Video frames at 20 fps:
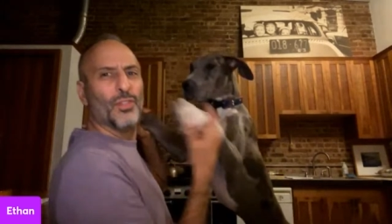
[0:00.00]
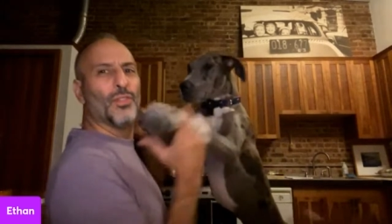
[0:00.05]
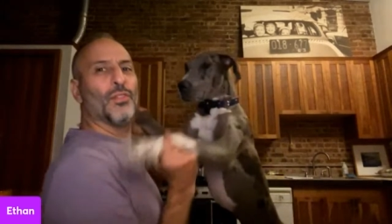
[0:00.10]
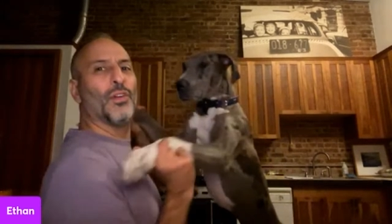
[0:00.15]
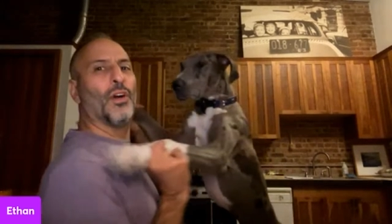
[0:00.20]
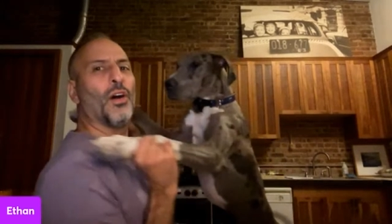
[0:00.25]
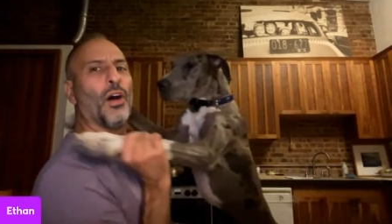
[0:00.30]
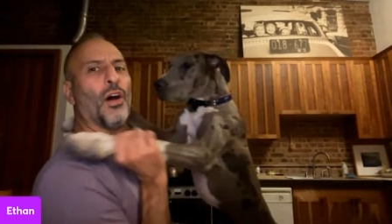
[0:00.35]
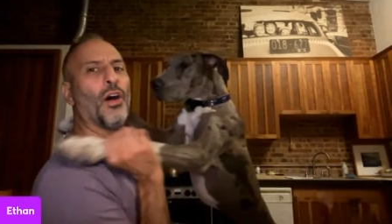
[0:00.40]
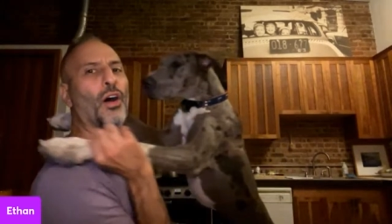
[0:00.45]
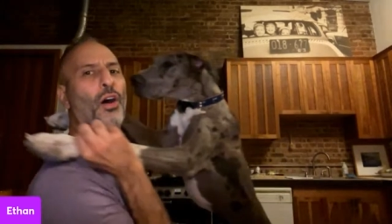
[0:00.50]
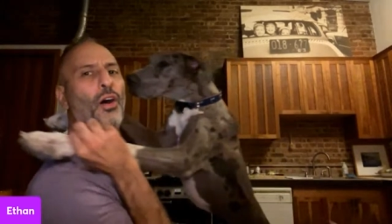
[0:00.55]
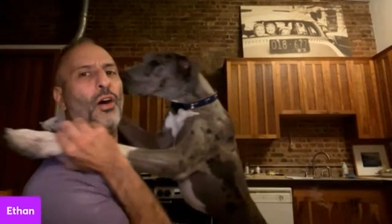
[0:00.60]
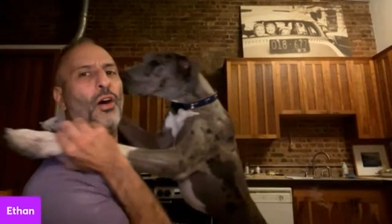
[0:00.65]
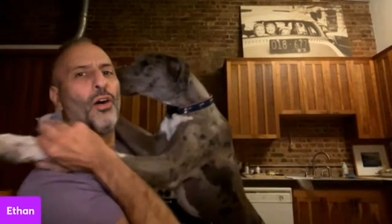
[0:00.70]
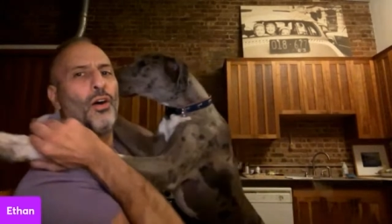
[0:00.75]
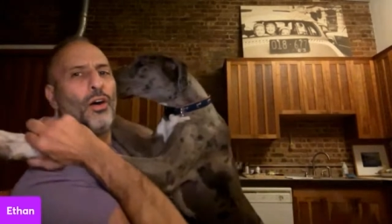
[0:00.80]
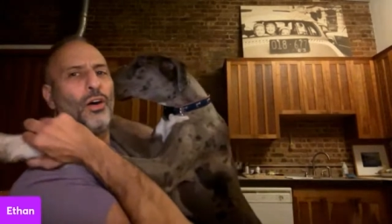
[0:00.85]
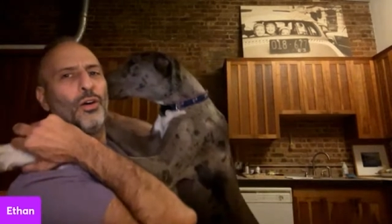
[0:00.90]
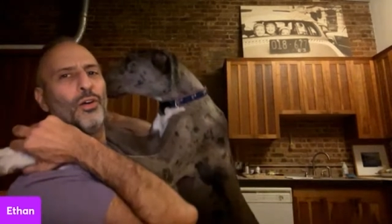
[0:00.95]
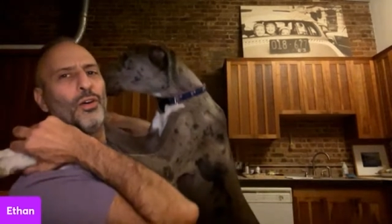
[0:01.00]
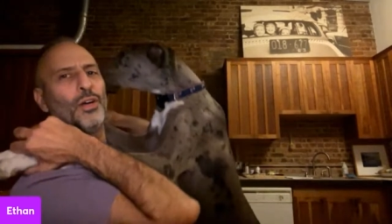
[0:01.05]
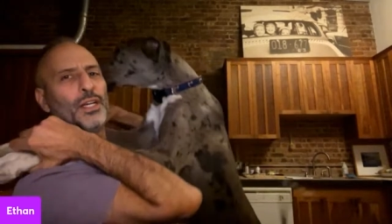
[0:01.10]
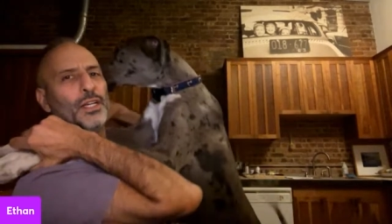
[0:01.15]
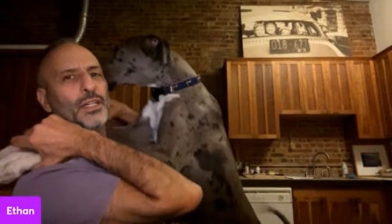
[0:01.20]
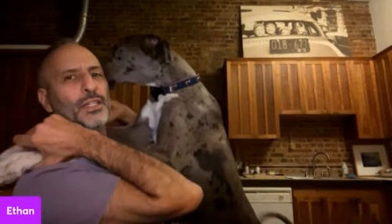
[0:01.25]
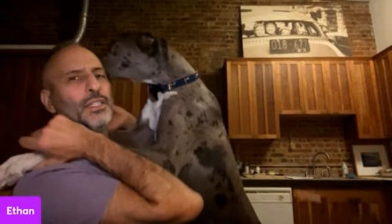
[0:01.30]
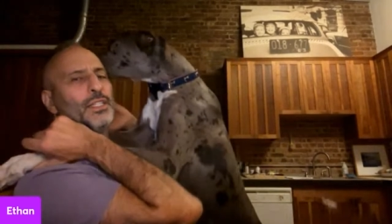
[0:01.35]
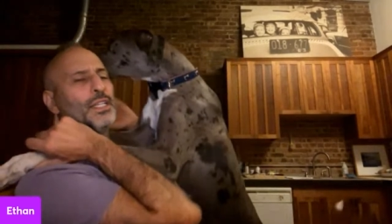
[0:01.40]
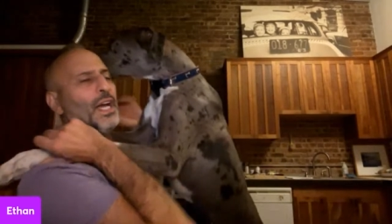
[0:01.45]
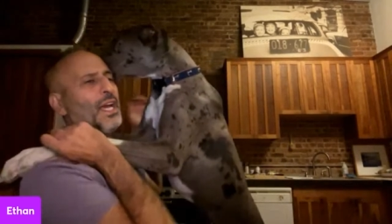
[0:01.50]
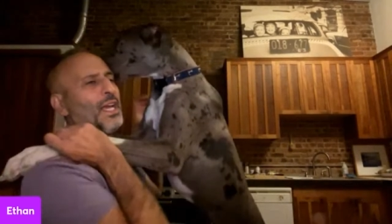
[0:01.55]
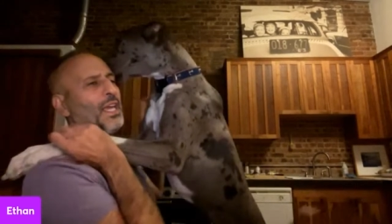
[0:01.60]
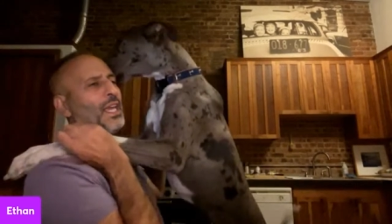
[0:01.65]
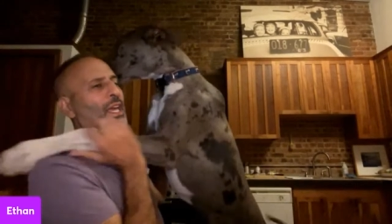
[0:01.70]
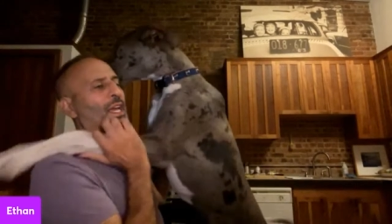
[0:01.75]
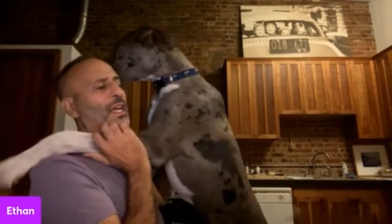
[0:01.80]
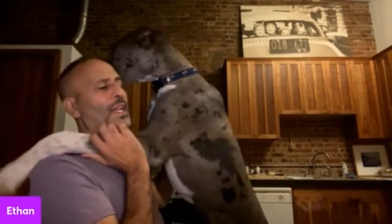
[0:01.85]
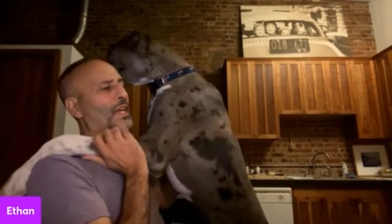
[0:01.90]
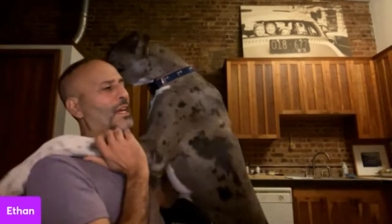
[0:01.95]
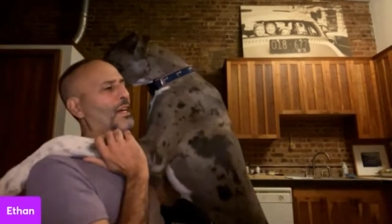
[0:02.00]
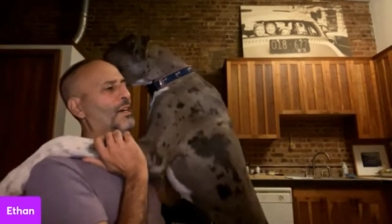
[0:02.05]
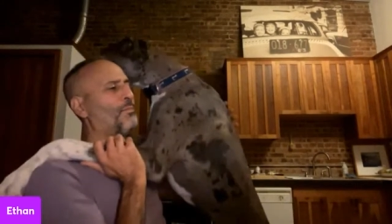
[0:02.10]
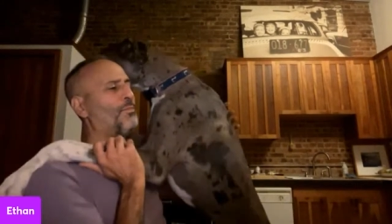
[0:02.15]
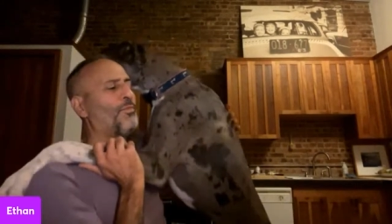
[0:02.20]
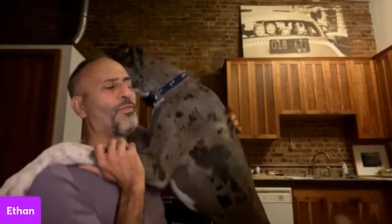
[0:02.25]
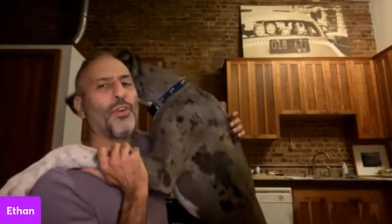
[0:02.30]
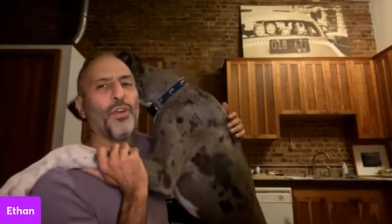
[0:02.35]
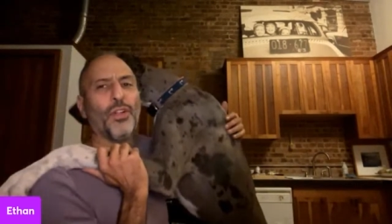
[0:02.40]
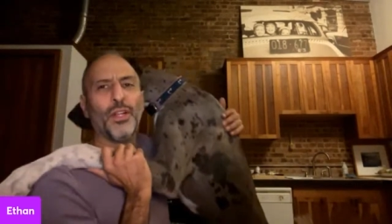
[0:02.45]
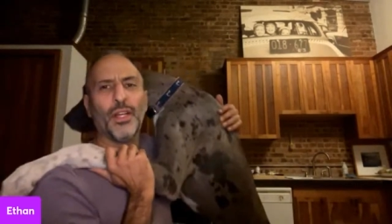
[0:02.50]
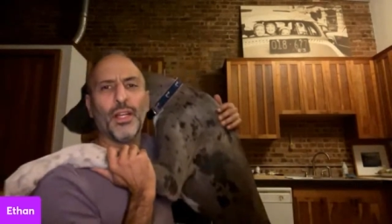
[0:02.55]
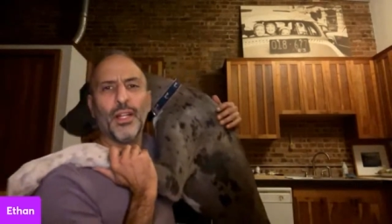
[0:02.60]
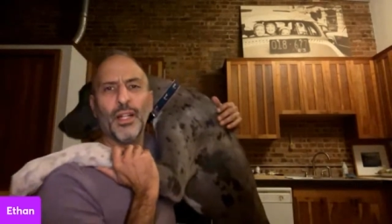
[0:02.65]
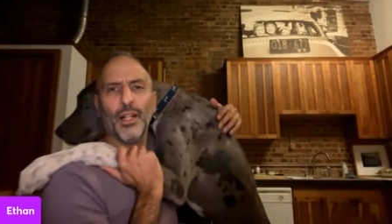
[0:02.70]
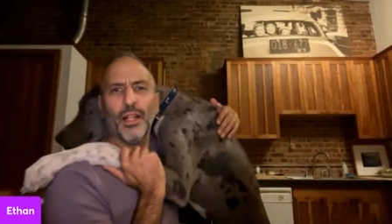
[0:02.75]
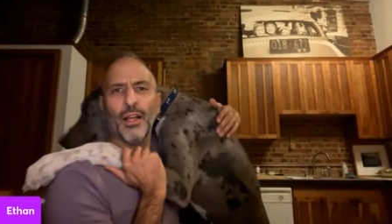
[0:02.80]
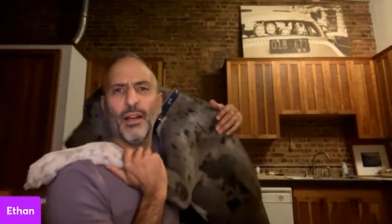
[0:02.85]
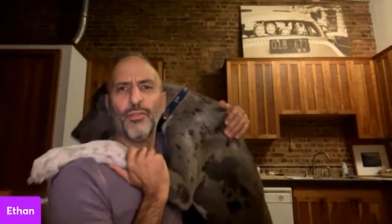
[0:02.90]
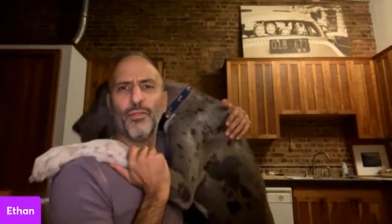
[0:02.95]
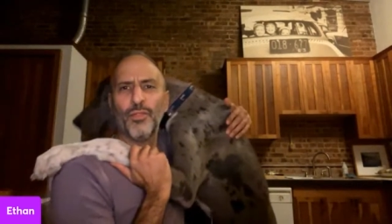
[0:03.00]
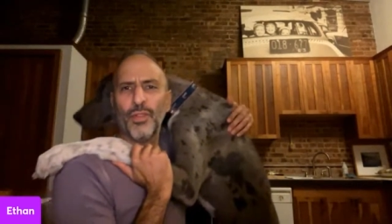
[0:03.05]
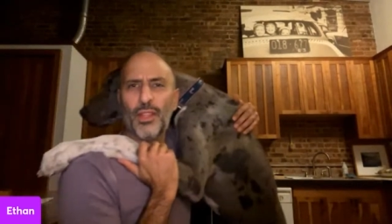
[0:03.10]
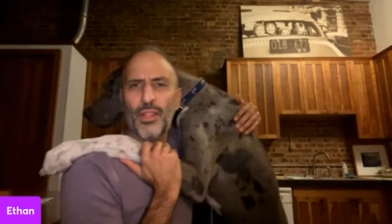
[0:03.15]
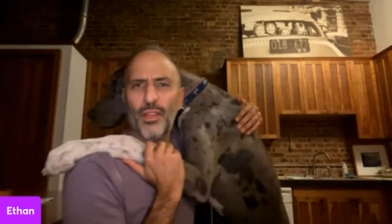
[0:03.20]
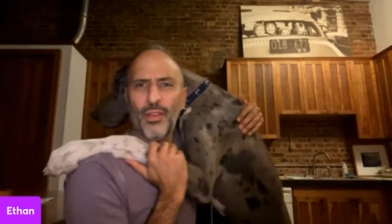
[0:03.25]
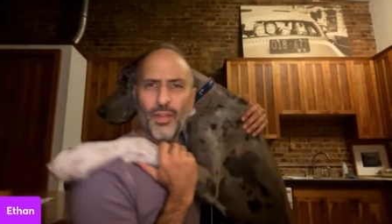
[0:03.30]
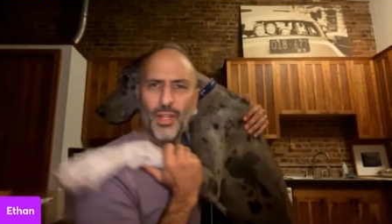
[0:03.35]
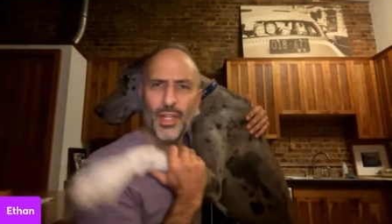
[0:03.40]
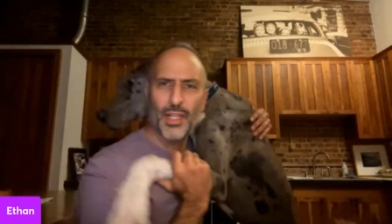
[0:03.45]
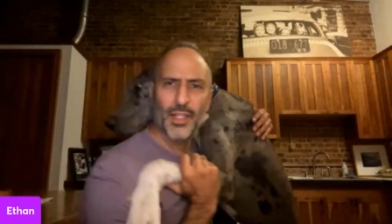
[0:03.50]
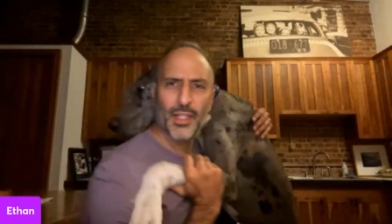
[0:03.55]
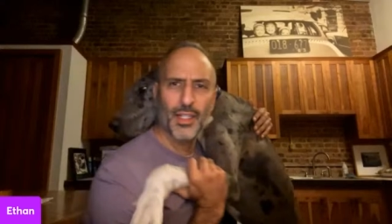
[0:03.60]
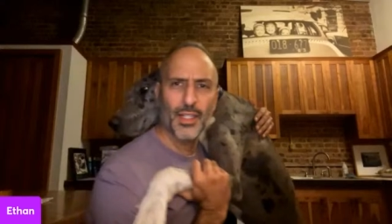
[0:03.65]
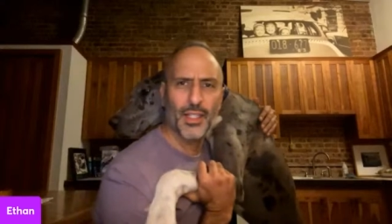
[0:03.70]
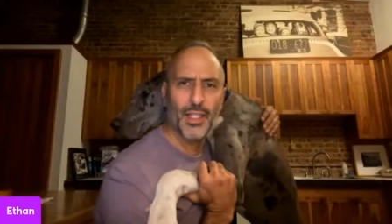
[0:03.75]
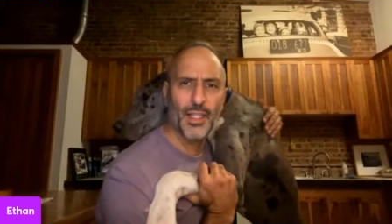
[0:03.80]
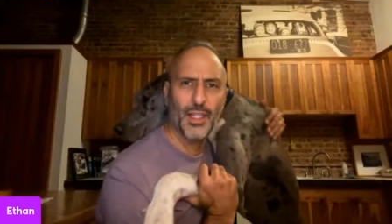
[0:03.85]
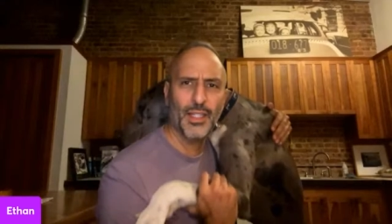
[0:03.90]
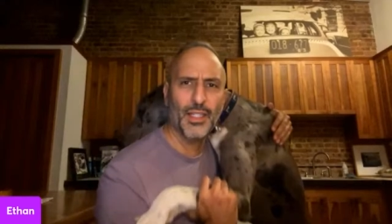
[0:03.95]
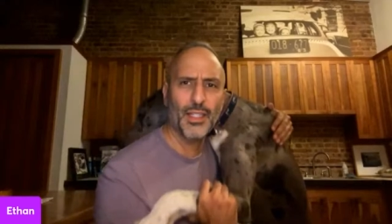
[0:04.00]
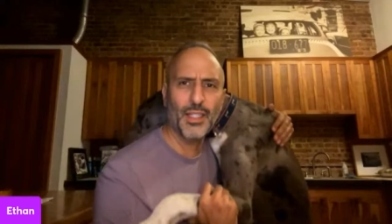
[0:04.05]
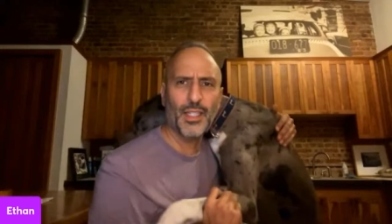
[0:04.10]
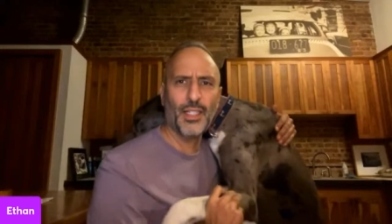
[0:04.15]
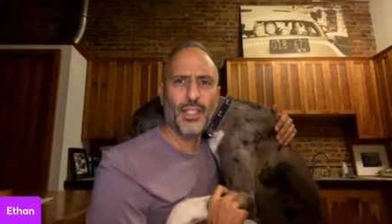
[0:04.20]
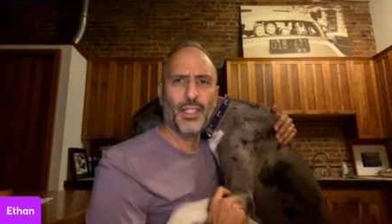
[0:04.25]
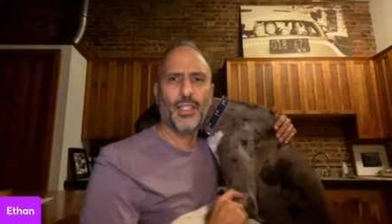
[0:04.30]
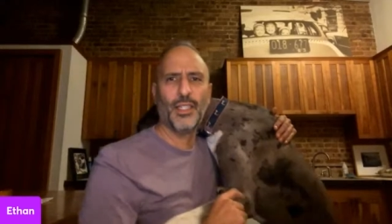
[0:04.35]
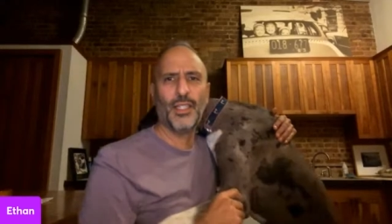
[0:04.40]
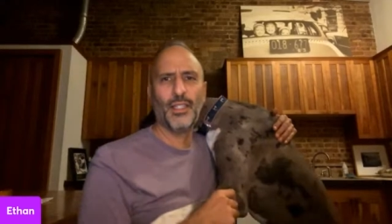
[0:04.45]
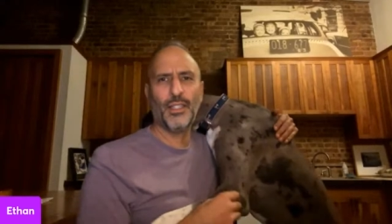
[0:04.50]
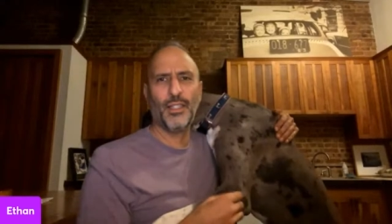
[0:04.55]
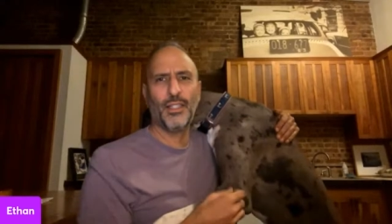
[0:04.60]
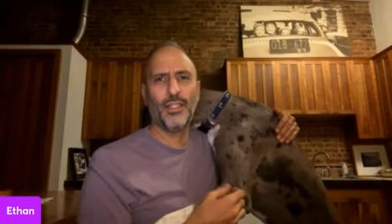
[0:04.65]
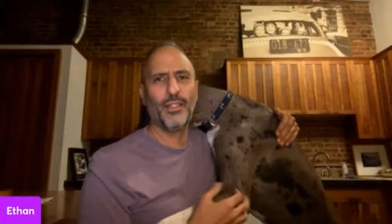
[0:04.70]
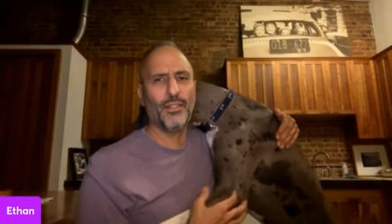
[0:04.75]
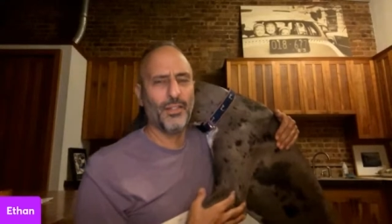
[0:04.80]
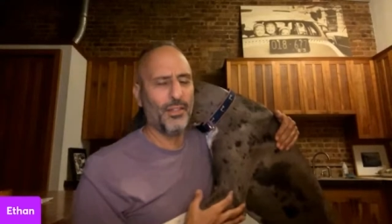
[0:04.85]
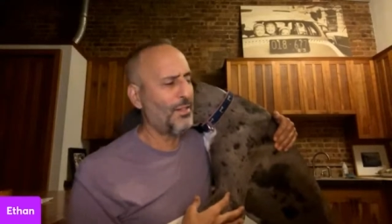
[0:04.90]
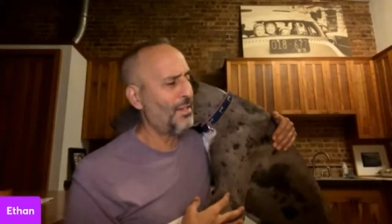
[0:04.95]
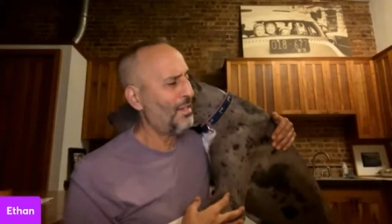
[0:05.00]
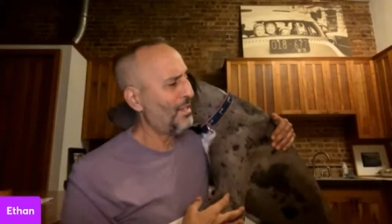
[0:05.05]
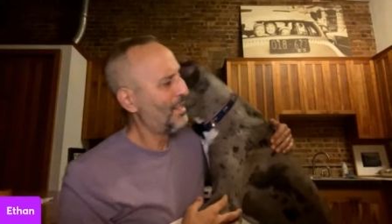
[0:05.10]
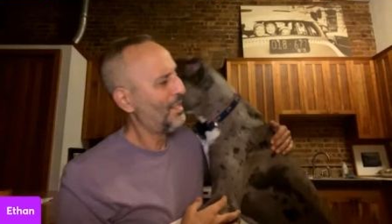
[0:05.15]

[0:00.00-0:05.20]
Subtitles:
Oh, Hildy, I can't help falling in love with you, Hildy. Oh.